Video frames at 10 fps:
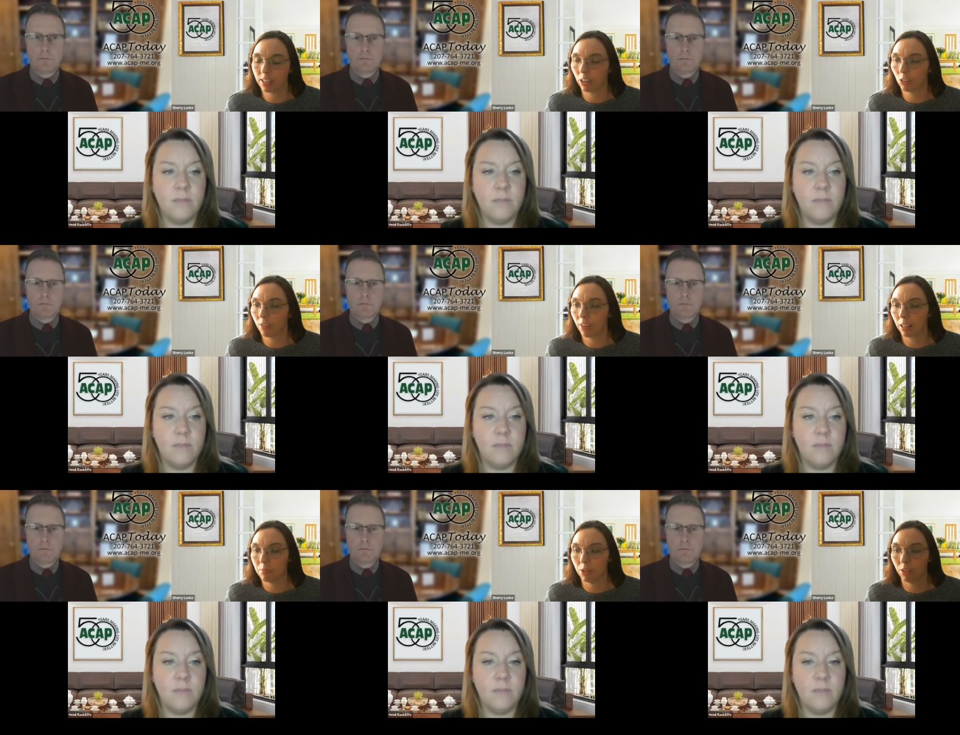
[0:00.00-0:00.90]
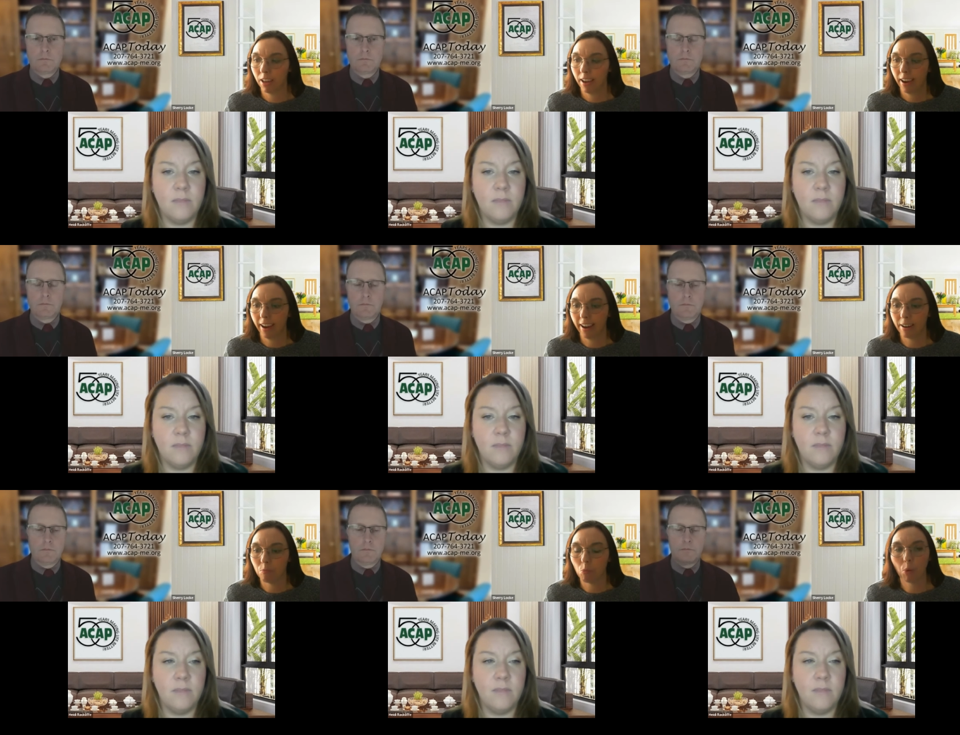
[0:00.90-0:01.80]
Speaker 1: that are available.
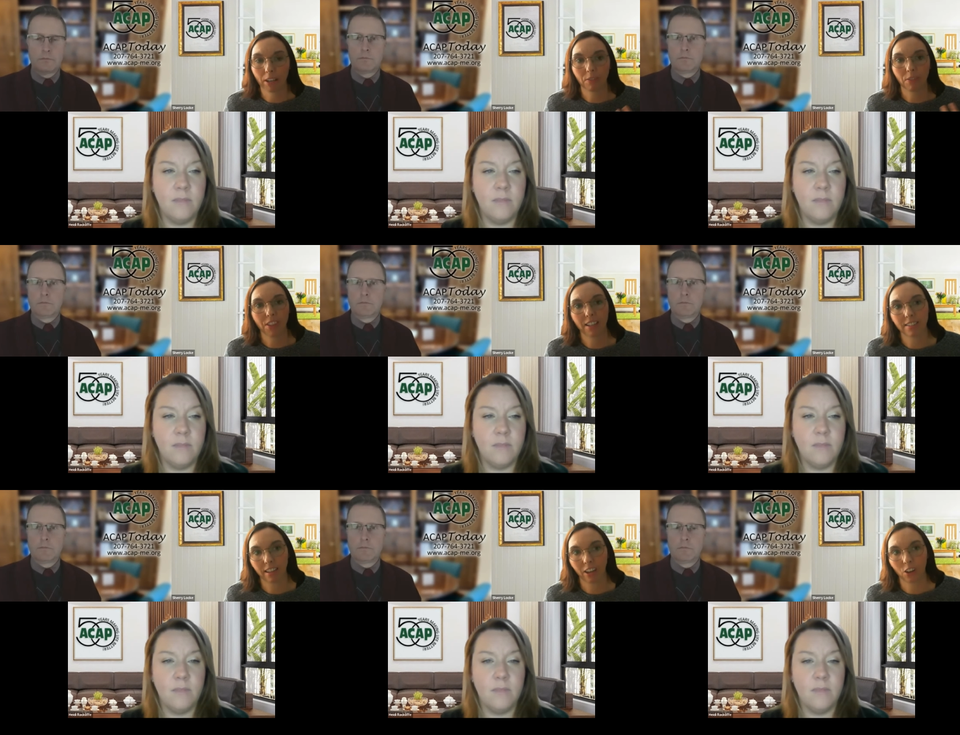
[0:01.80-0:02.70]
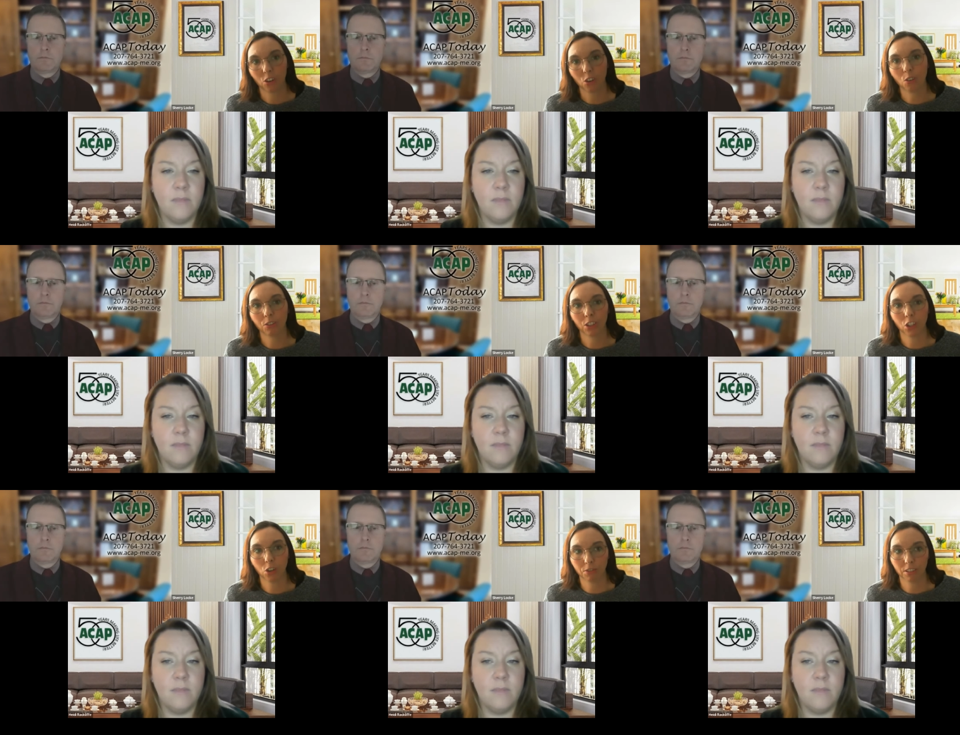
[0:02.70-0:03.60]
Um, one of the things that I heard over
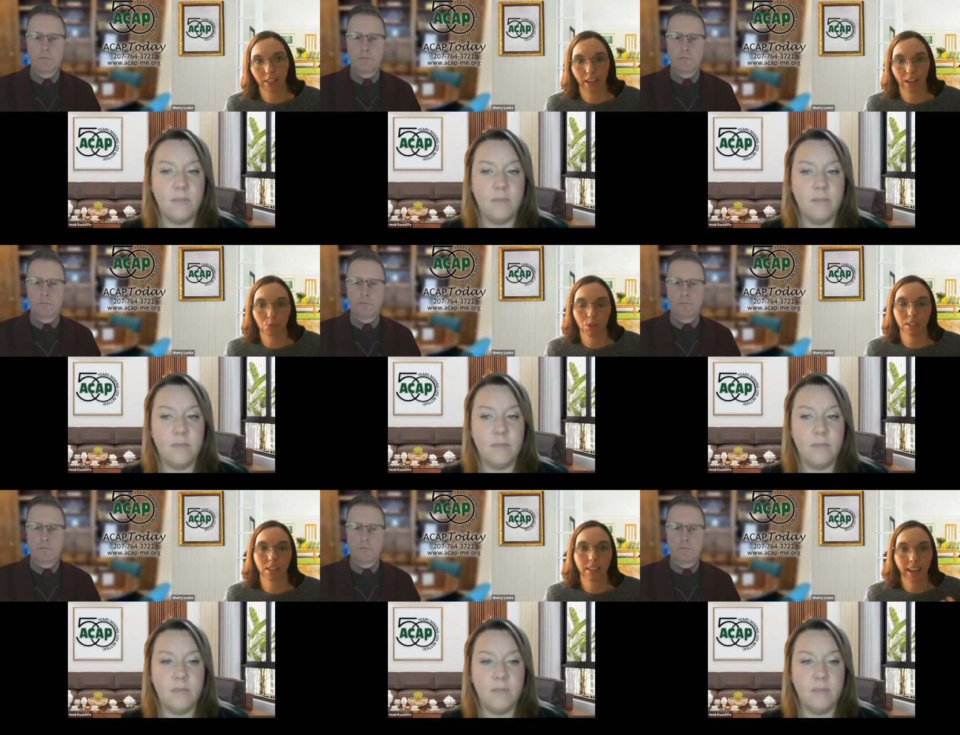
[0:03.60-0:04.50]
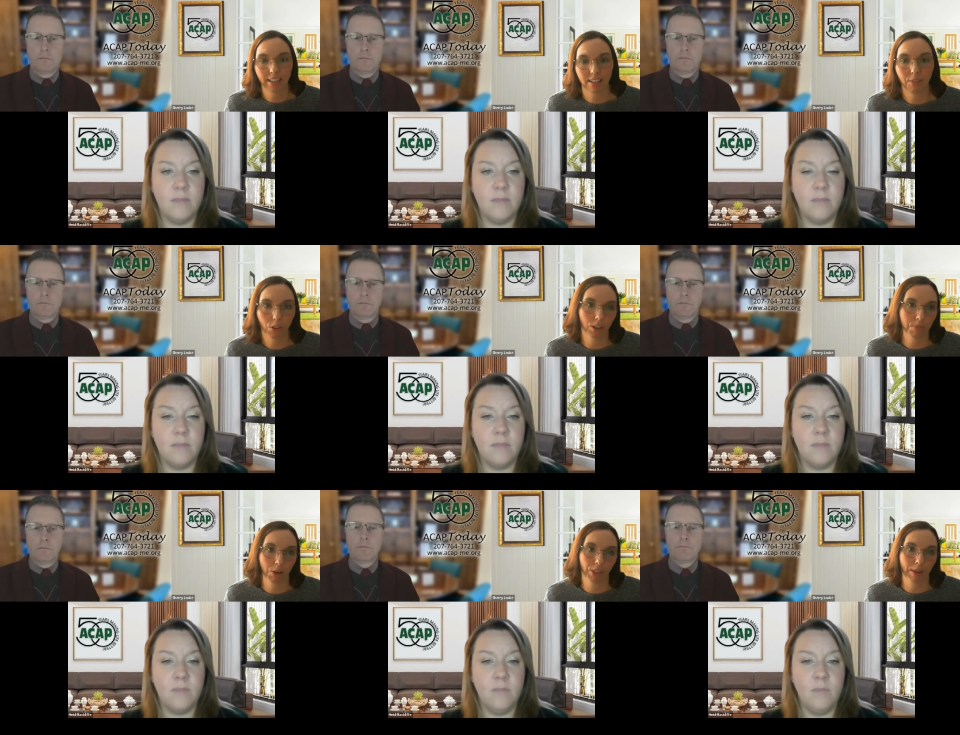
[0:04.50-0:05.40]
and over again was, yes, I've heard
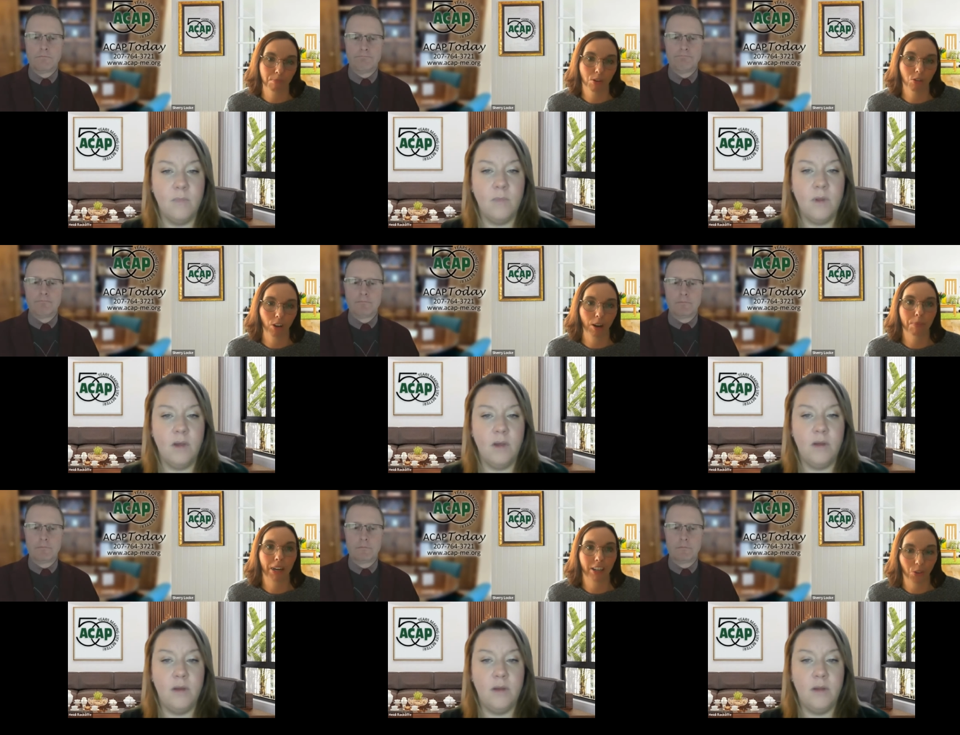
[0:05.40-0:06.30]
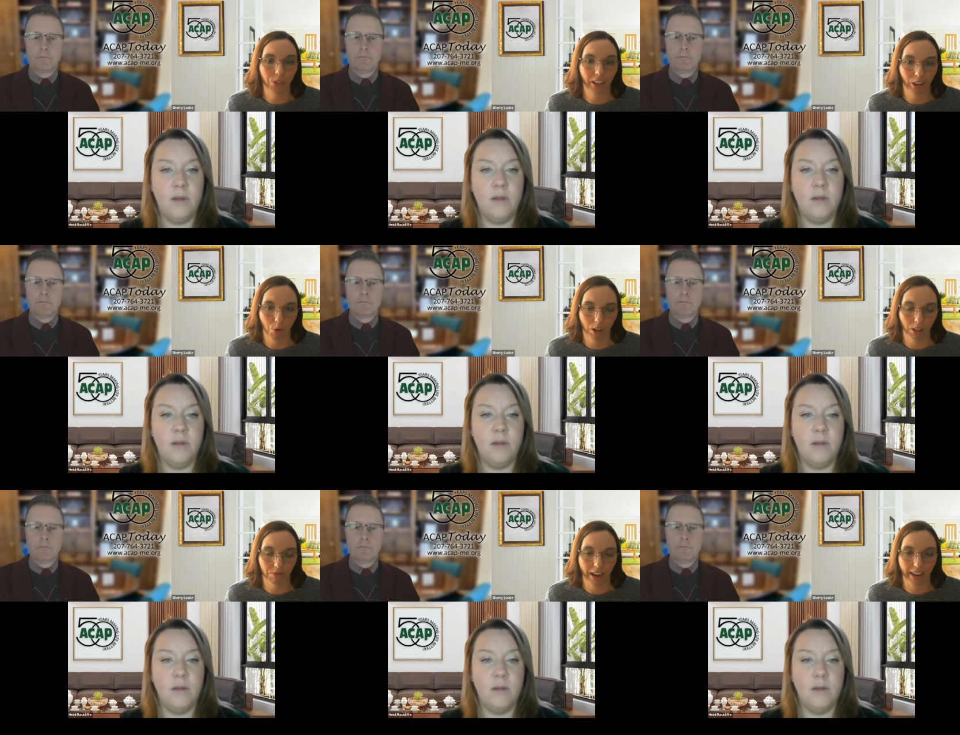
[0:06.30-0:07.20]
about that program, but I don't think I
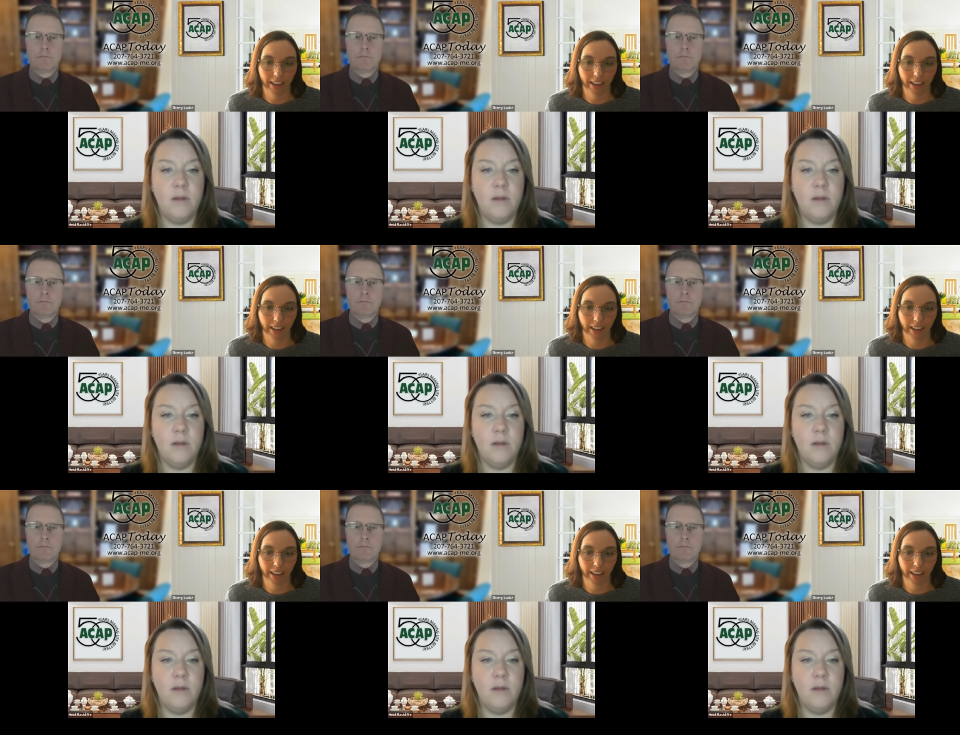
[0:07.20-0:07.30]
qualify.